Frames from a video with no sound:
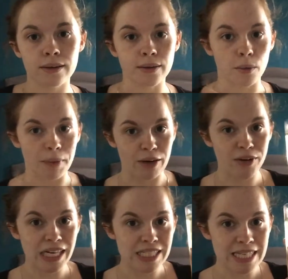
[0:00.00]
Got my
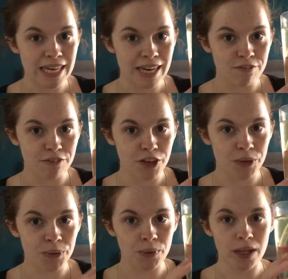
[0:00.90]
green tea
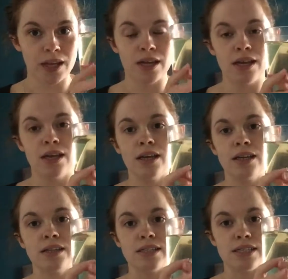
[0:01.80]
fuel.
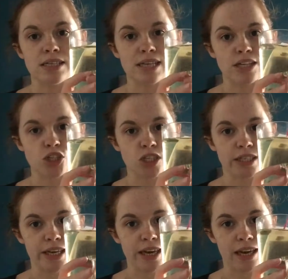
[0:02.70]
This is
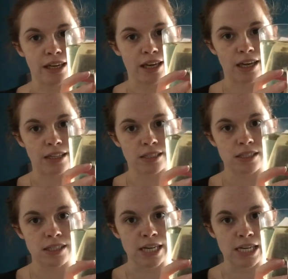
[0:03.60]
actually a
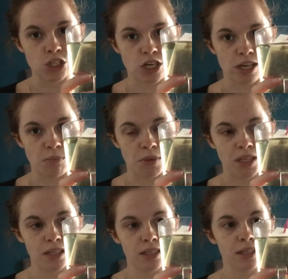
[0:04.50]
TG
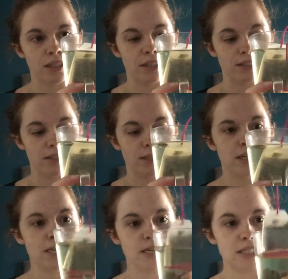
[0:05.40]
little
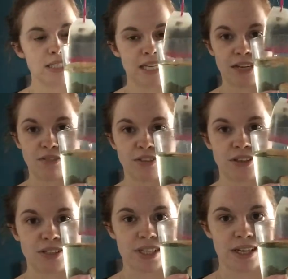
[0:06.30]
tea
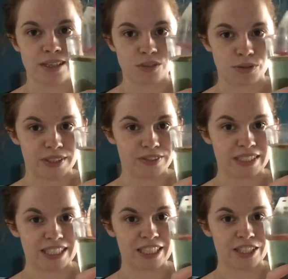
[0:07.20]
infuser. It's
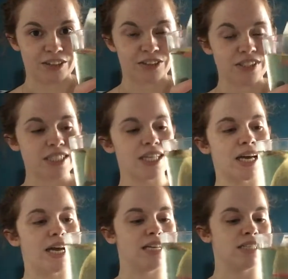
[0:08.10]
really cute,
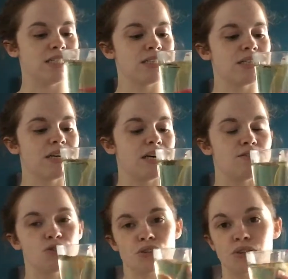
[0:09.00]
and
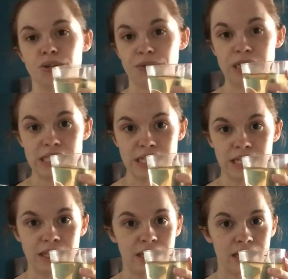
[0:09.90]
I've just got green tea
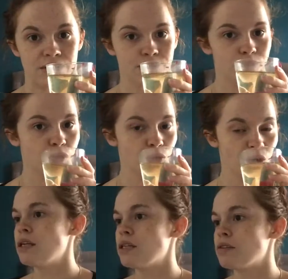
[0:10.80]
in there.
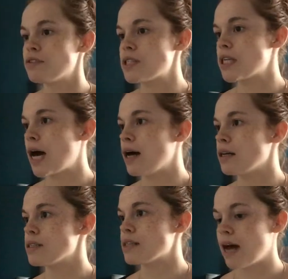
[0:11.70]
For
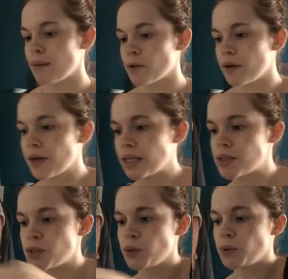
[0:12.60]
starters, I'm going
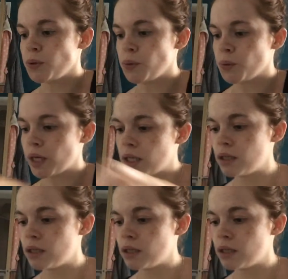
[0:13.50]
to